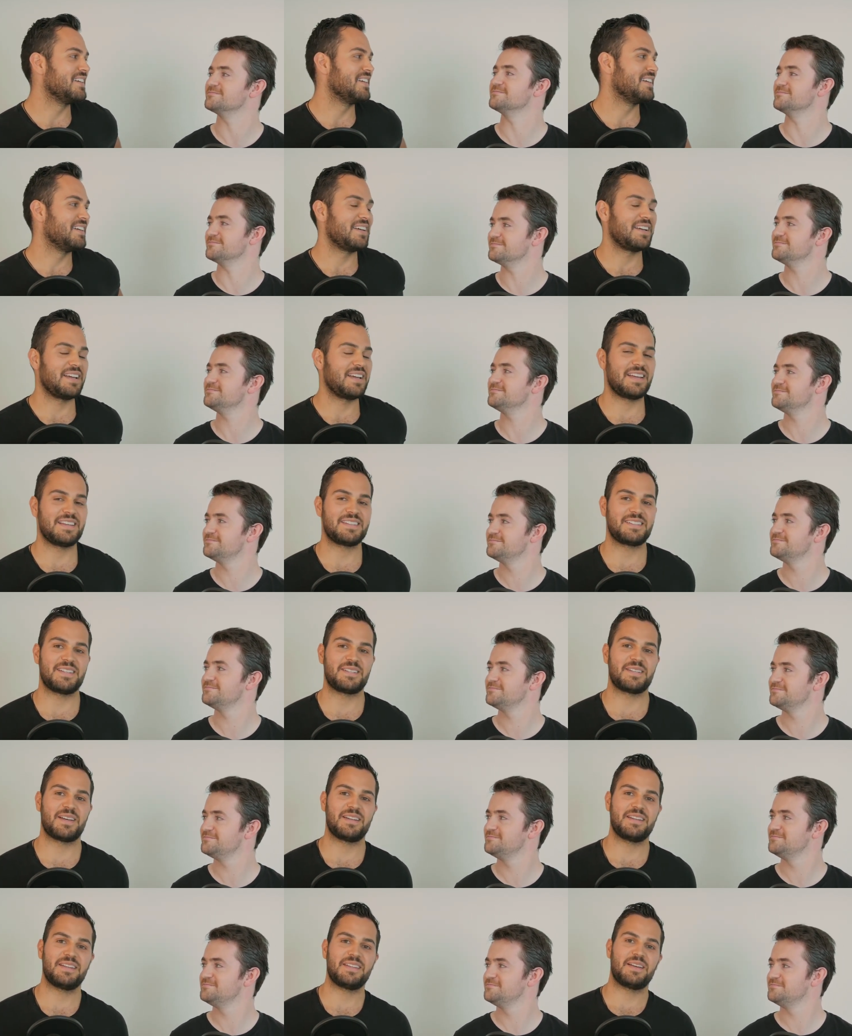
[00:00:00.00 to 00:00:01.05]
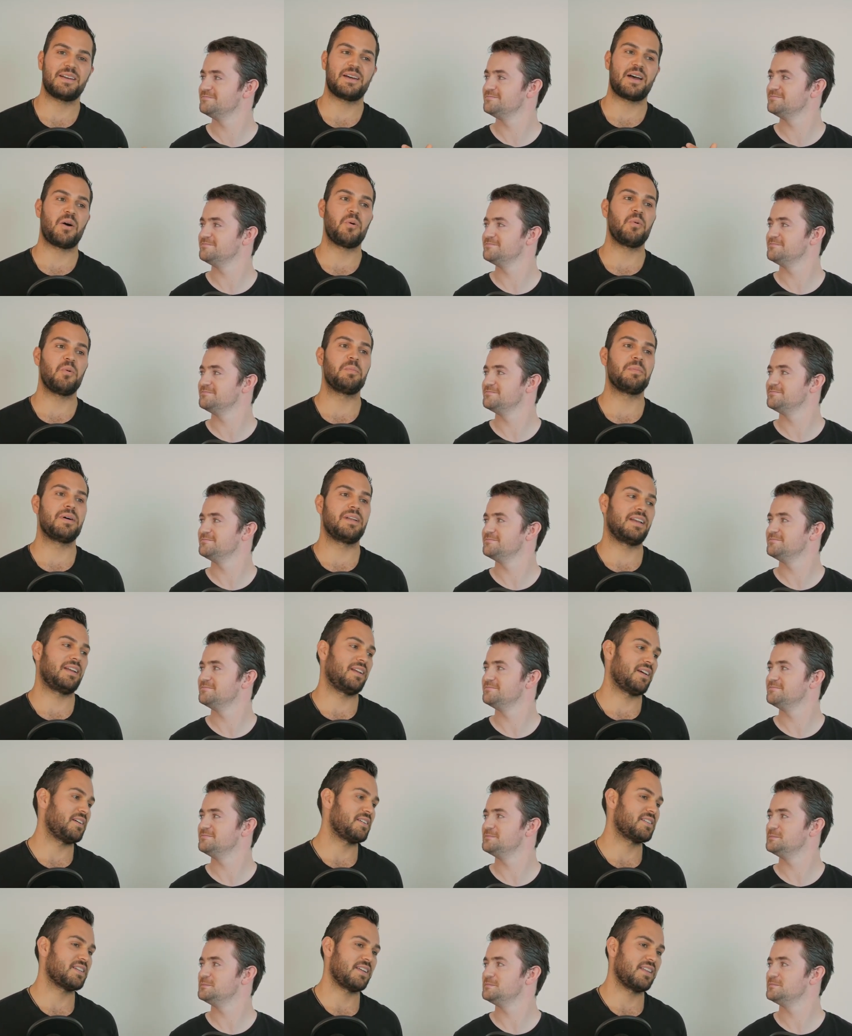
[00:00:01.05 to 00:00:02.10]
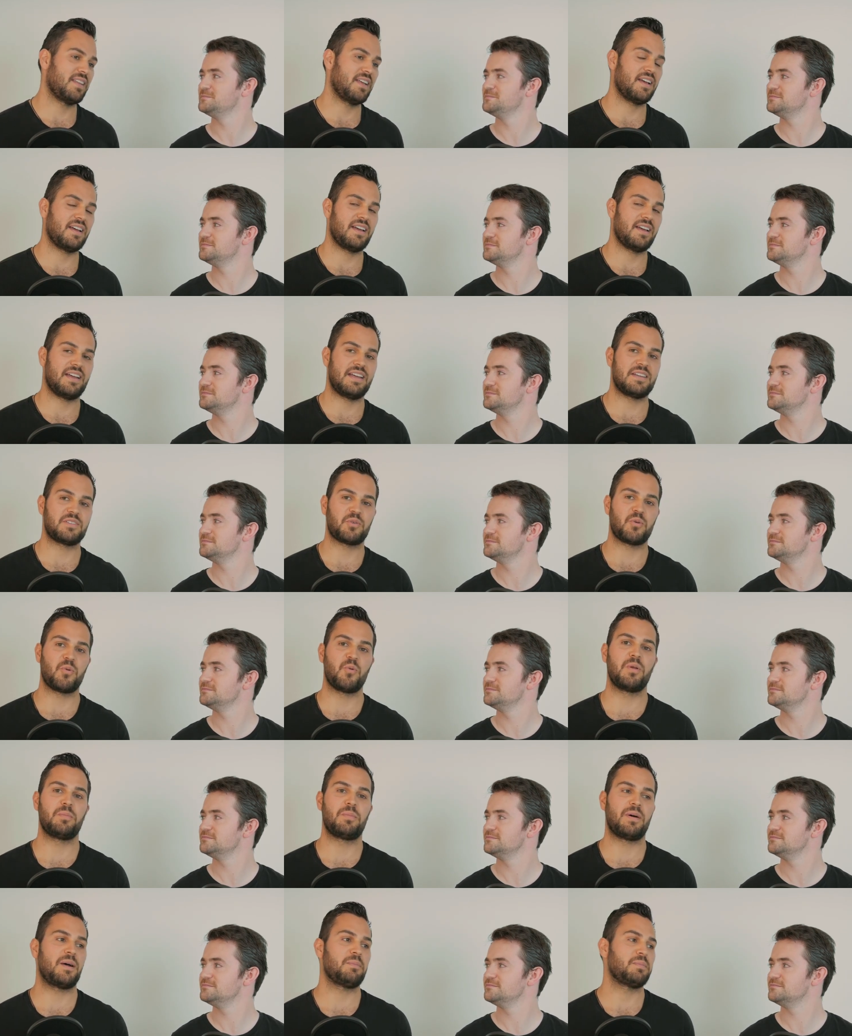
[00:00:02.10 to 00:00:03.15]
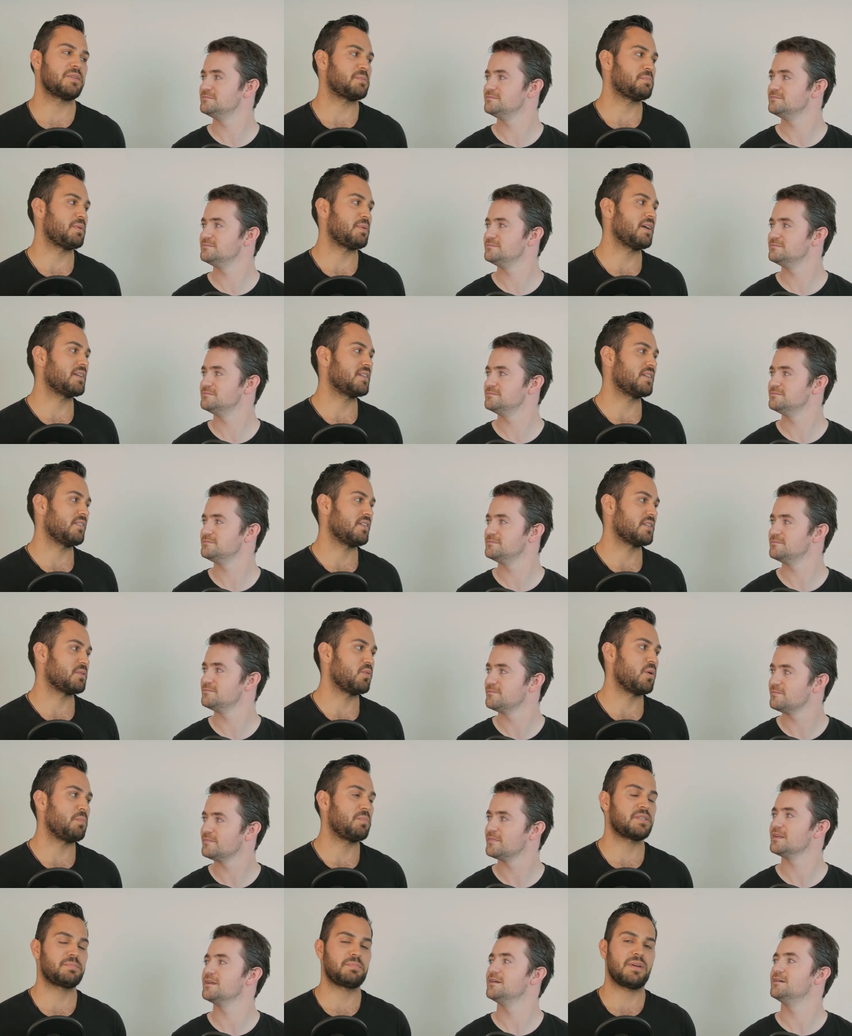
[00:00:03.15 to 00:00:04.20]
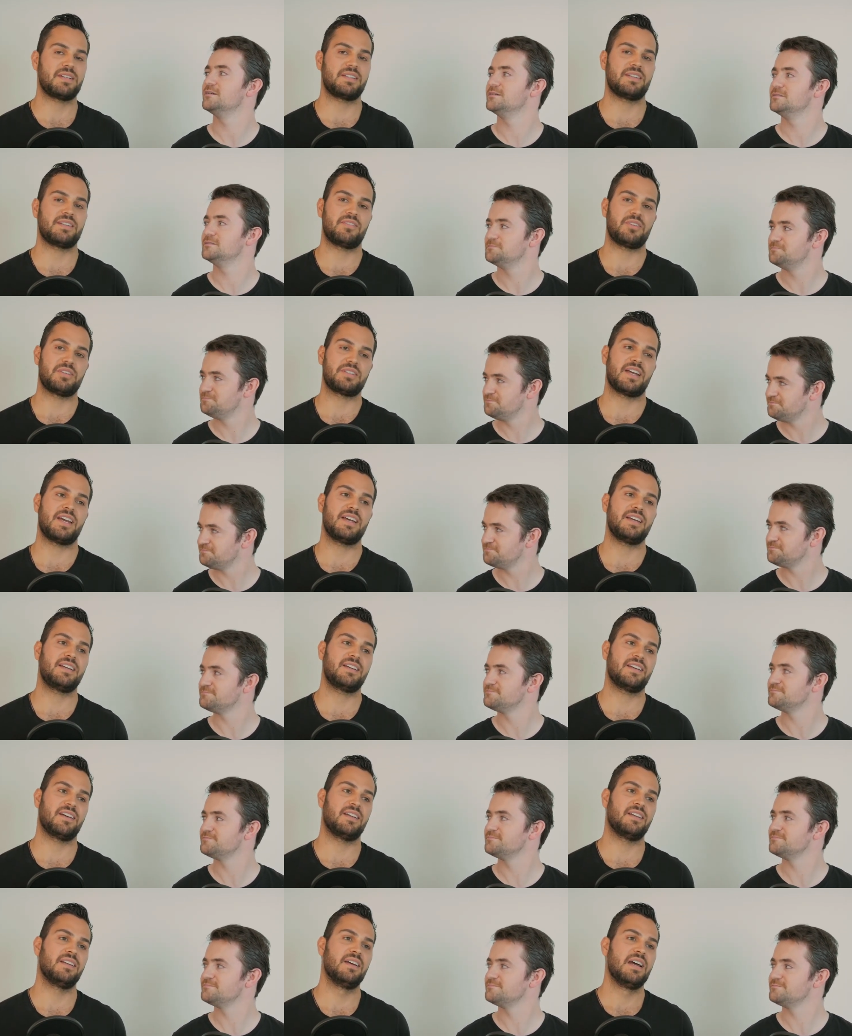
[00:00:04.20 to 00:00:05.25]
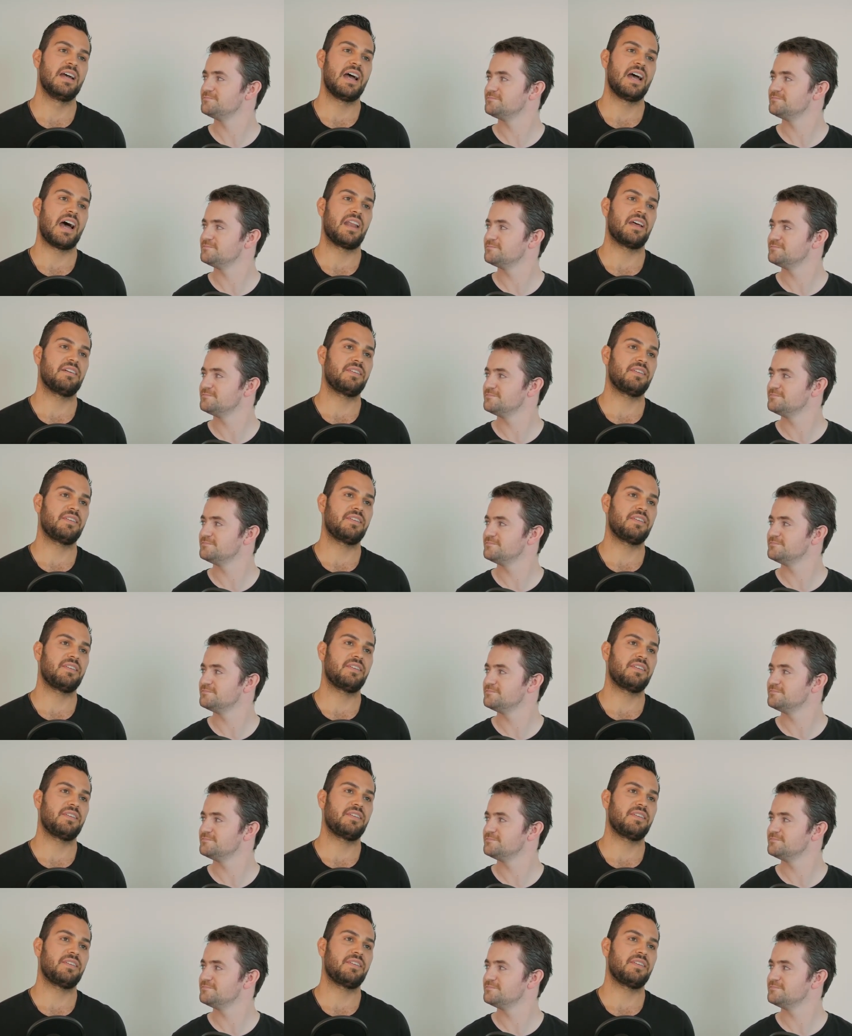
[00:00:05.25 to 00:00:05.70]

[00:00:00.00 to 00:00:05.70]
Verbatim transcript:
Speaker 1: Mm-hmm. It's this idea that ultimately, like you say there, it's all about perspective. It's what perspective have you taken? And I